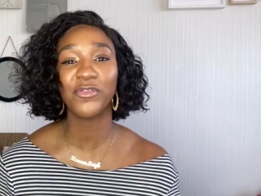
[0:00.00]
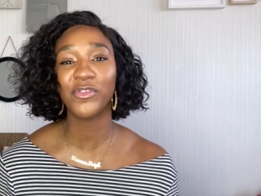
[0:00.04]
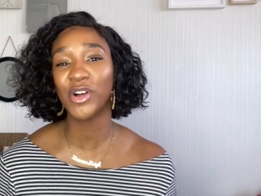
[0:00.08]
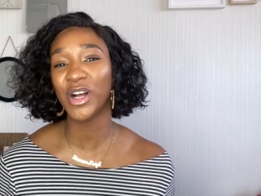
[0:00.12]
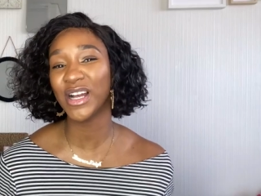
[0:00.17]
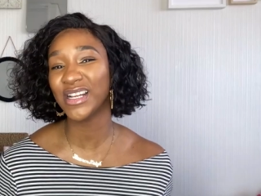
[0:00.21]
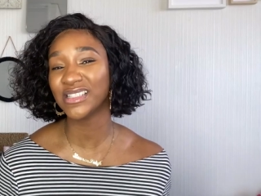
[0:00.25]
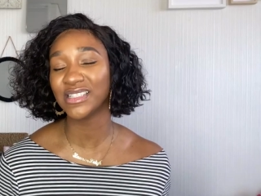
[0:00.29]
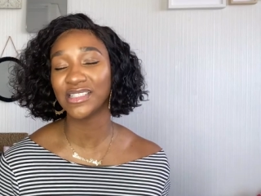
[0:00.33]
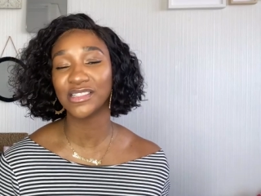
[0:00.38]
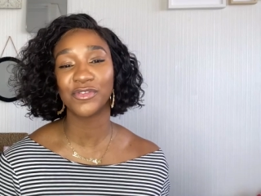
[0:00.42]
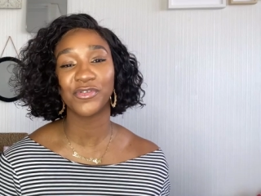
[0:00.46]
For
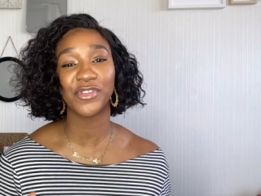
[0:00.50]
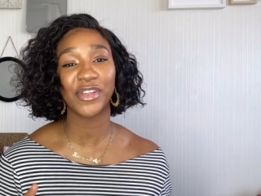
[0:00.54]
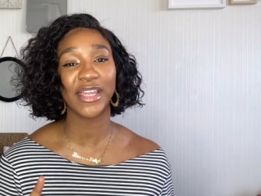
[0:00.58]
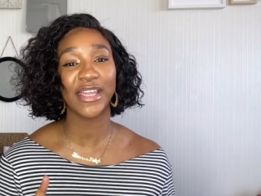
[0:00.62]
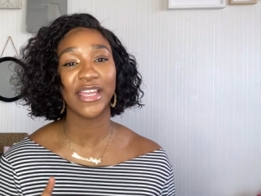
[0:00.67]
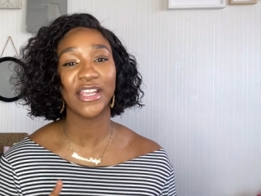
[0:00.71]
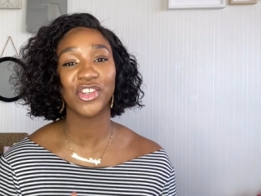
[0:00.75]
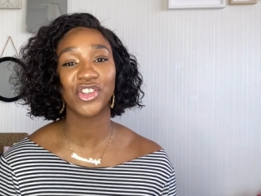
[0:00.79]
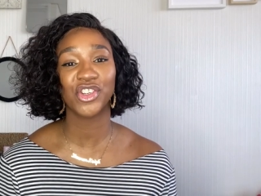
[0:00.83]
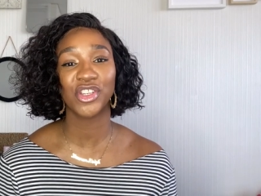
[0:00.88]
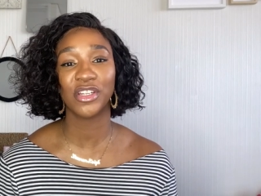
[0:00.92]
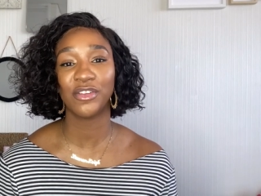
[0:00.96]

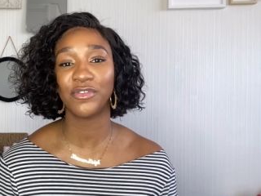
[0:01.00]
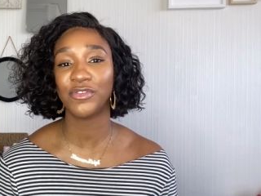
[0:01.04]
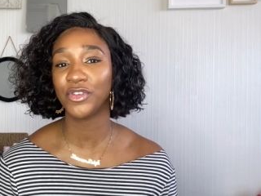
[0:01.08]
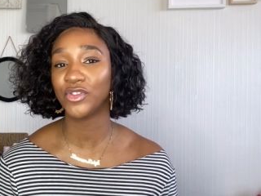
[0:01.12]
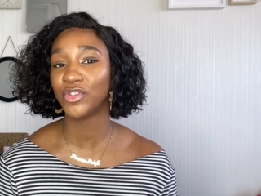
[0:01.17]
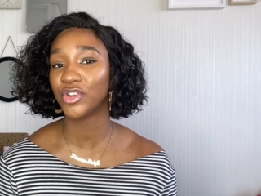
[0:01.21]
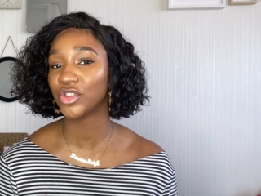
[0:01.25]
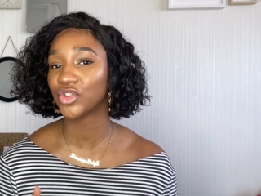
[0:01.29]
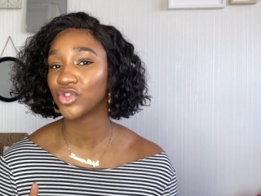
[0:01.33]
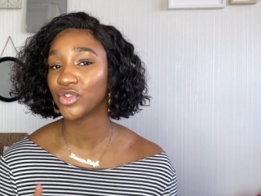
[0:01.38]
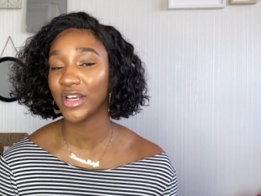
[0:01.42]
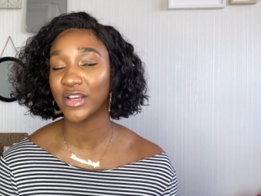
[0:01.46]
identification, if you've
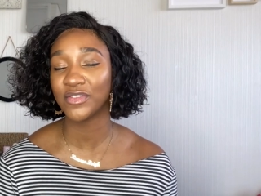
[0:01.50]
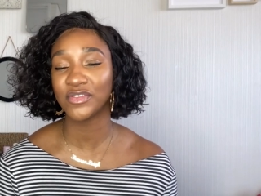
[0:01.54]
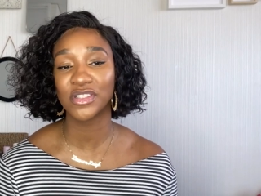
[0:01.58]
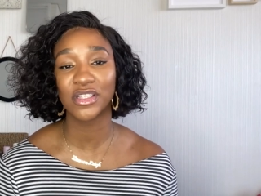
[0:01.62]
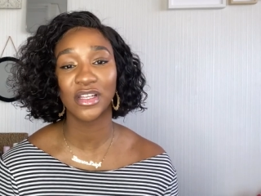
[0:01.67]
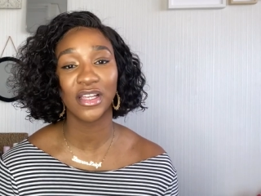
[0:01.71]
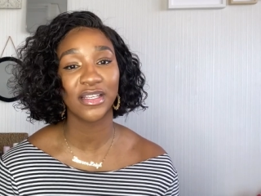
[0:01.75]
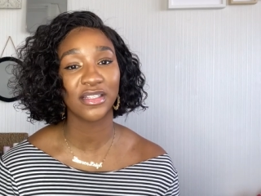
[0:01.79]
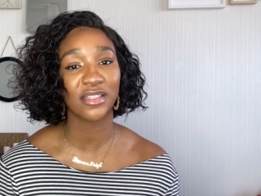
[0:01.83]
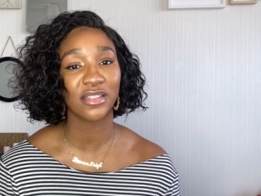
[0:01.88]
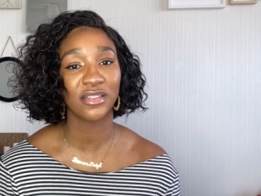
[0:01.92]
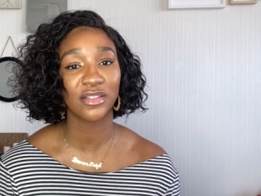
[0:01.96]
got a driver's
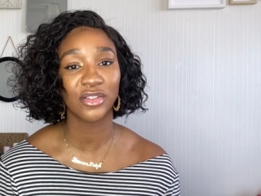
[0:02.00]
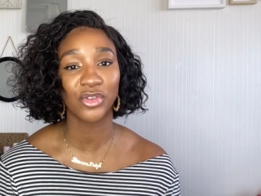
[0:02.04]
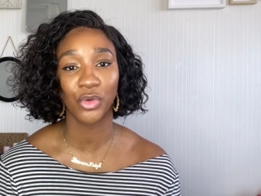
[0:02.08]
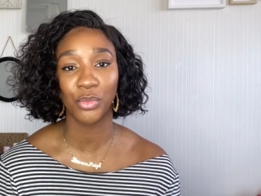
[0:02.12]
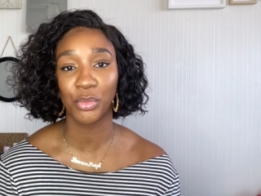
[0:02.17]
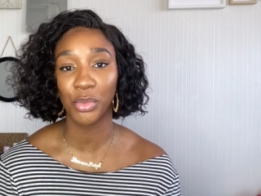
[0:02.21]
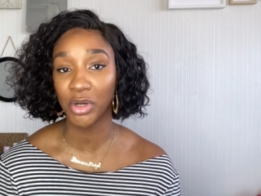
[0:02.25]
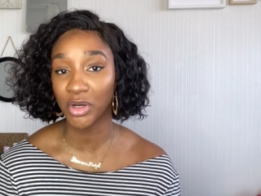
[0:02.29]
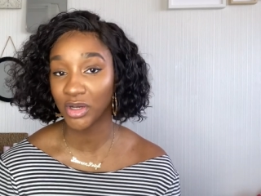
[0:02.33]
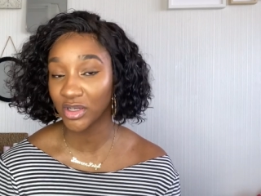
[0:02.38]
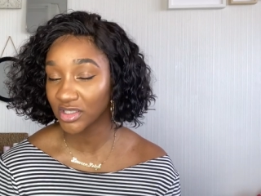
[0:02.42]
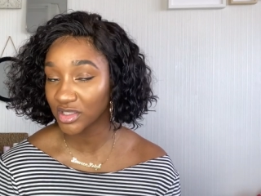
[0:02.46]
license or
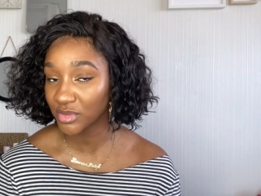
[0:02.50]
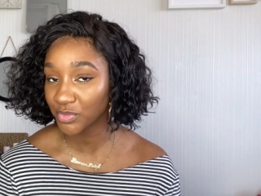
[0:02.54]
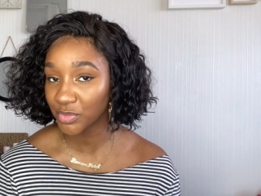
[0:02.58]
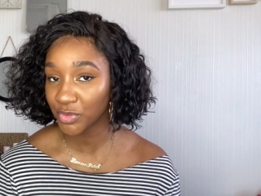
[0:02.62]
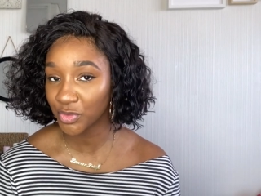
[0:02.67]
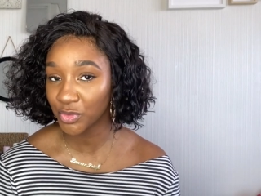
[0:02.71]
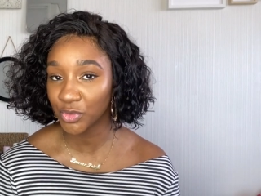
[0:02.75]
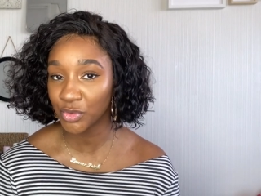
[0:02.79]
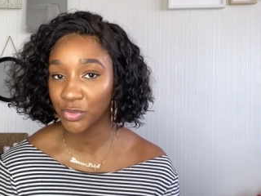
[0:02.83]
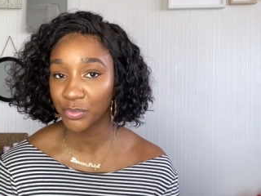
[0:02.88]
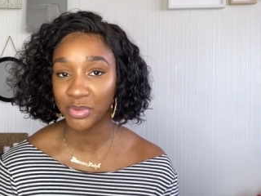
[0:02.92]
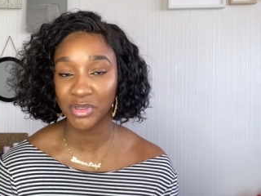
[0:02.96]

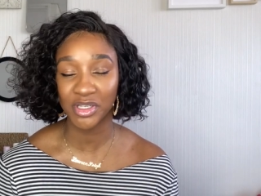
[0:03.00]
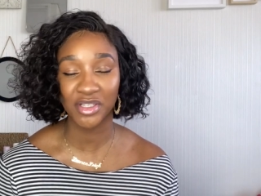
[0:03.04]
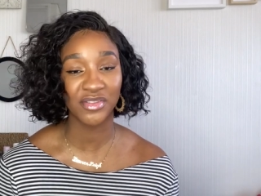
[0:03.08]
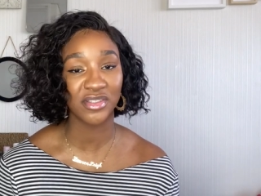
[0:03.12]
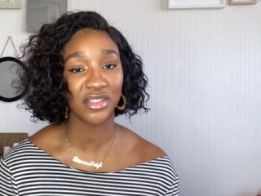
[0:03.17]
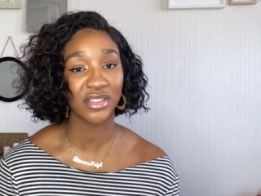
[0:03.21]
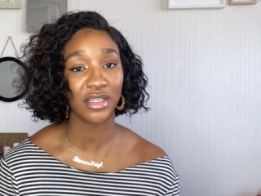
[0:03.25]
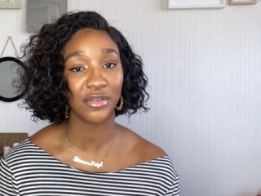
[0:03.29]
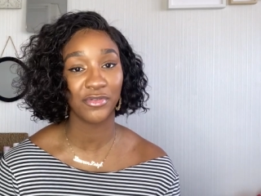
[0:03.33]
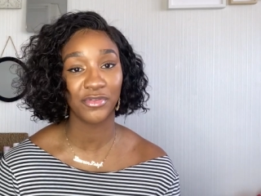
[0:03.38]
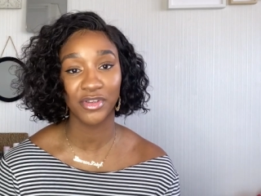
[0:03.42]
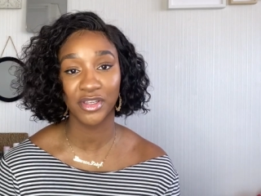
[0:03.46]
passport, birth
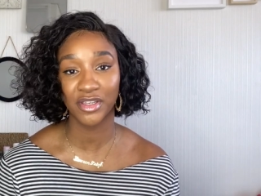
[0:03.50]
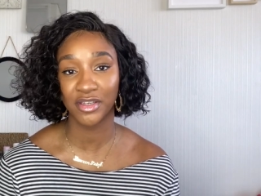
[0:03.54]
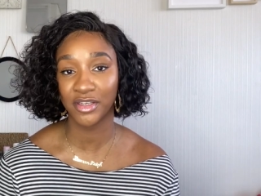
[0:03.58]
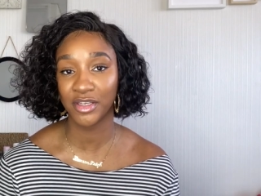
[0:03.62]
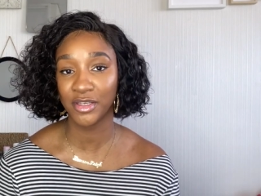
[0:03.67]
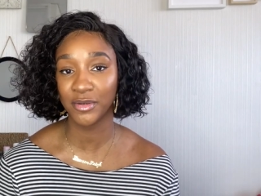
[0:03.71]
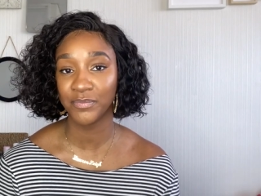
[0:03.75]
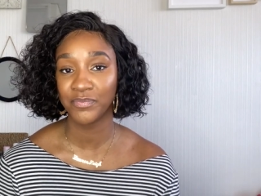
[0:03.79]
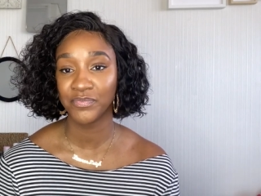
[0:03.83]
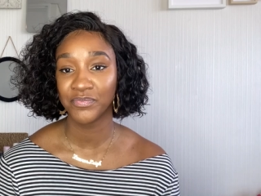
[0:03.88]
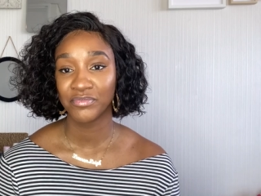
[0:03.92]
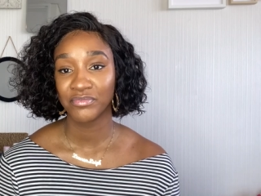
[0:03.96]

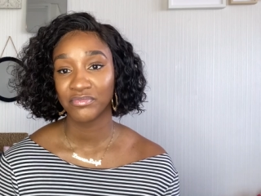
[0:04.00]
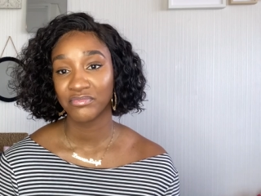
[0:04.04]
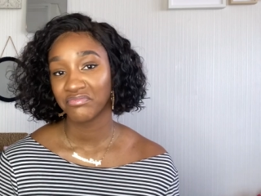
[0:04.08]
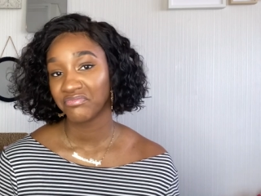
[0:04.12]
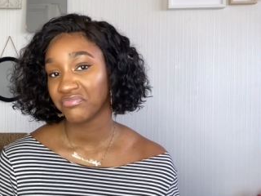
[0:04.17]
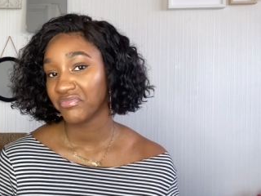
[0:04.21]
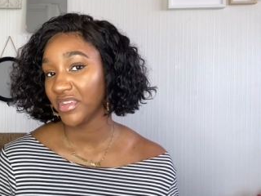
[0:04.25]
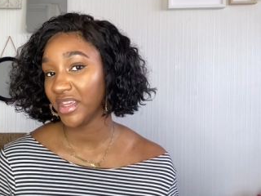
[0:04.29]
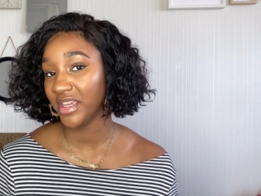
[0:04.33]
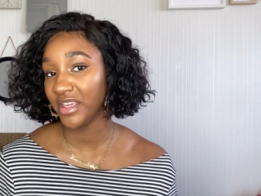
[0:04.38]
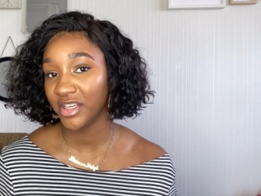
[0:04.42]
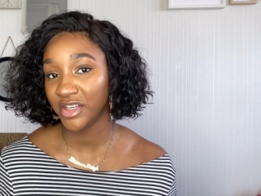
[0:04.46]
certificate,
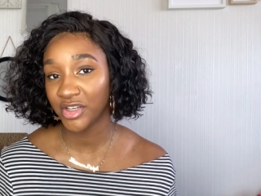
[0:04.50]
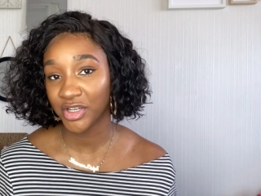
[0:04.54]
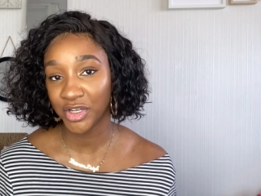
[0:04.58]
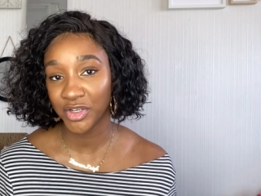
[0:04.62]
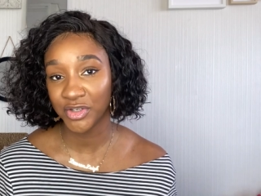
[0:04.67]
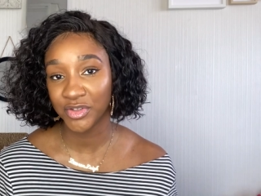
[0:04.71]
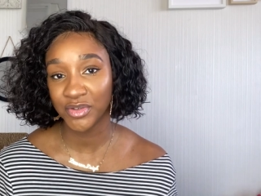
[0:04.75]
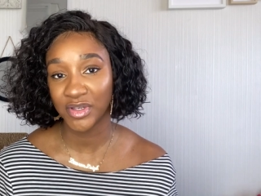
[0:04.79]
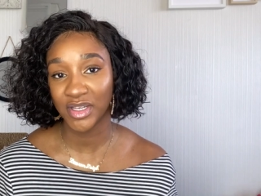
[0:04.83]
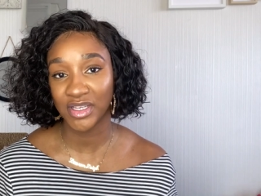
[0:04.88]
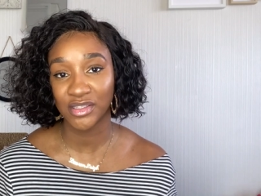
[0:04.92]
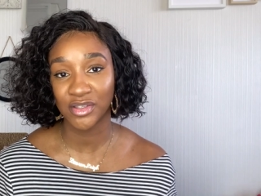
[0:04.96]
there you
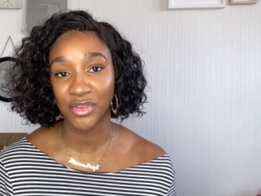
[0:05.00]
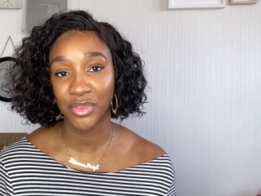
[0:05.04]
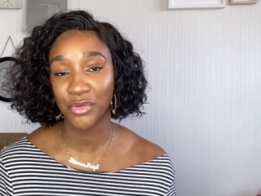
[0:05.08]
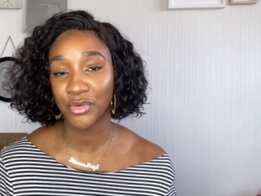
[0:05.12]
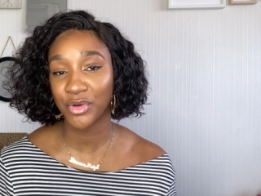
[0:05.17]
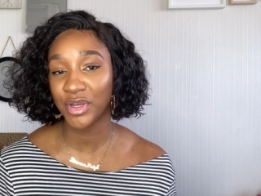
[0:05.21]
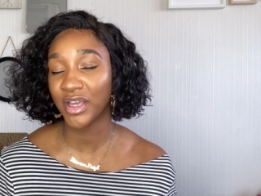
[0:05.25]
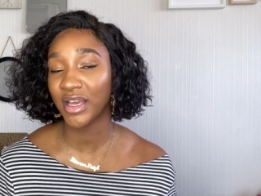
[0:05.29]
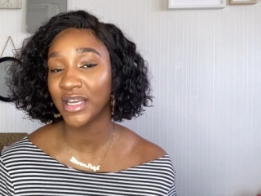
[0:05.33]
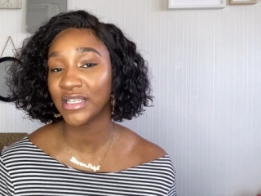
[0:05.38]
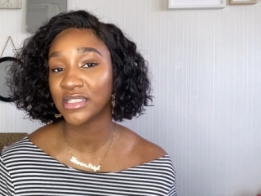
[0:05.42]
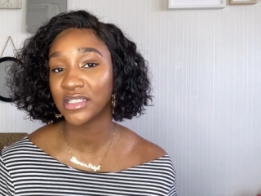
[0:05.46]
go. That's
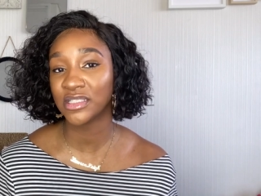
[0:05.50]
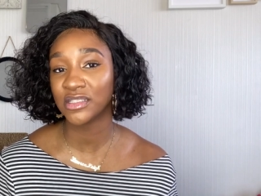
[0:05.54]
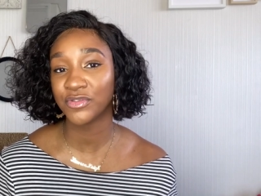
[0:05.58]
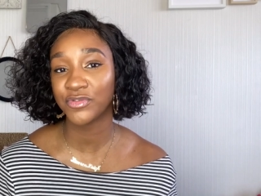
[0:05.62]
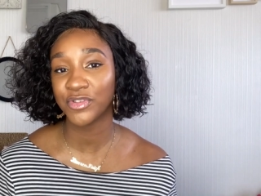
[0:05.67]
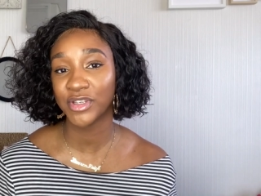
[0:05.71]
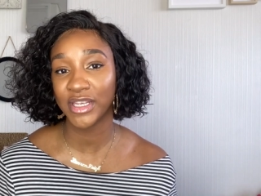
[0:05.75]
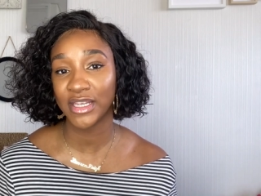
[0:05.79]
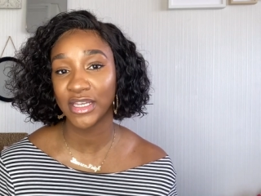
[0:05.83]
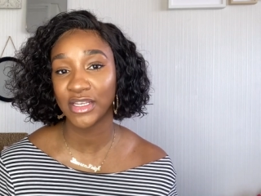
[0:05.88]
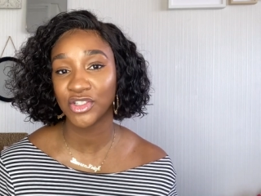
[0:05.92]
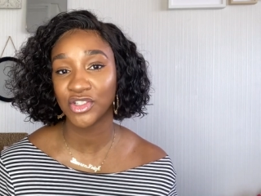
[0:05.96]
three
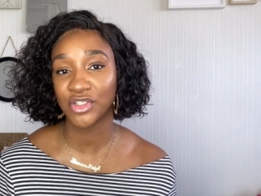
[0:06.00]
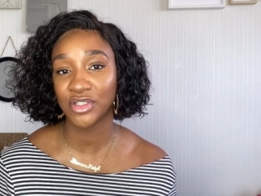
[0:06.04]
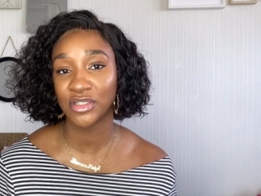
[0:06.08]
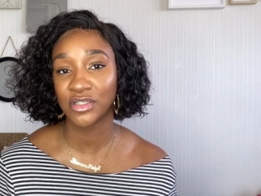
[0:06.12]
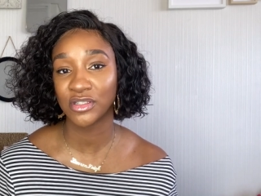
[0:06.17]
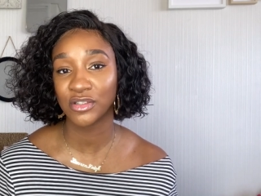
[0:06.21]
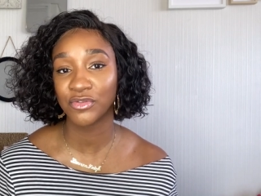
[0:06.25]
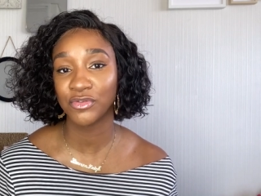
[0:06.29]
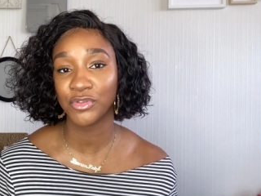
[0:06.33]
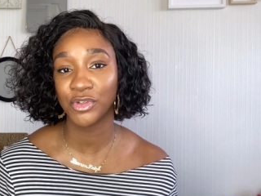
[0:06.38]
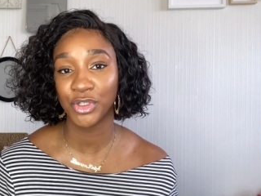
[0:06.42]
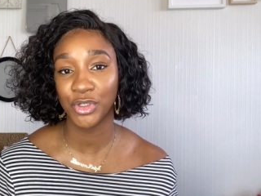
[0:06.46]

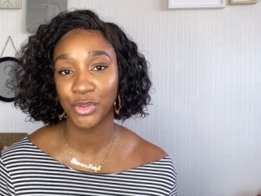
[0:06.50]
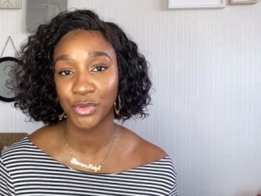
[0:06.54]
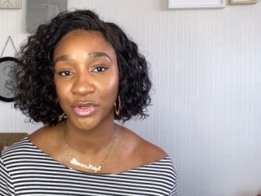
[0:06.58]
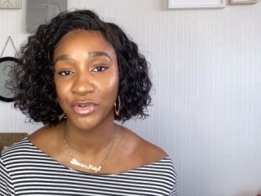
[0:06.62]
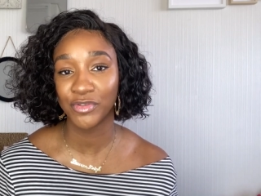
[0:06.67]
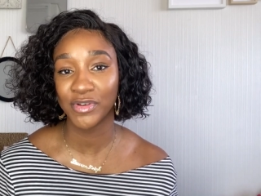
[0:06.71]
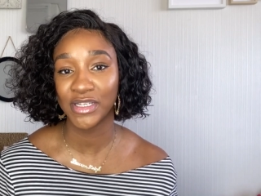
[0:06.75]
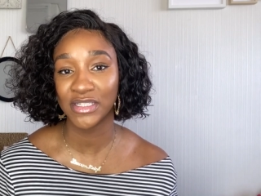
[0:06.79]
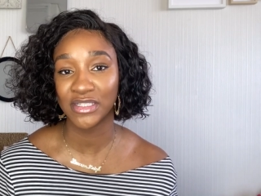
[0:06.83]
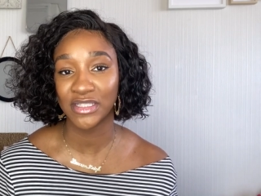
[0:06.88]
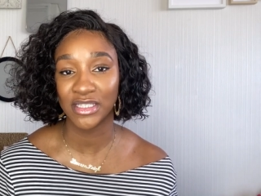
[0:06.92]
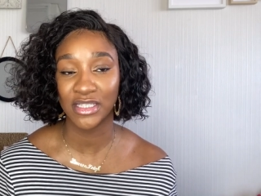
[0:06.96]
identifications for you
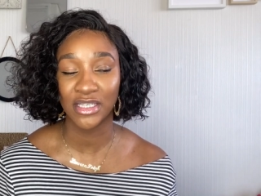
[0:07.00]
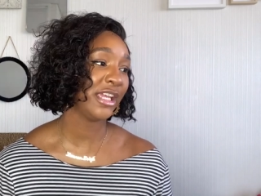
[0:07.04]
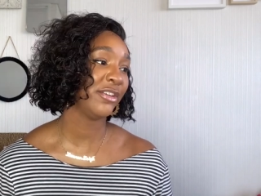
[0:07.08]
already.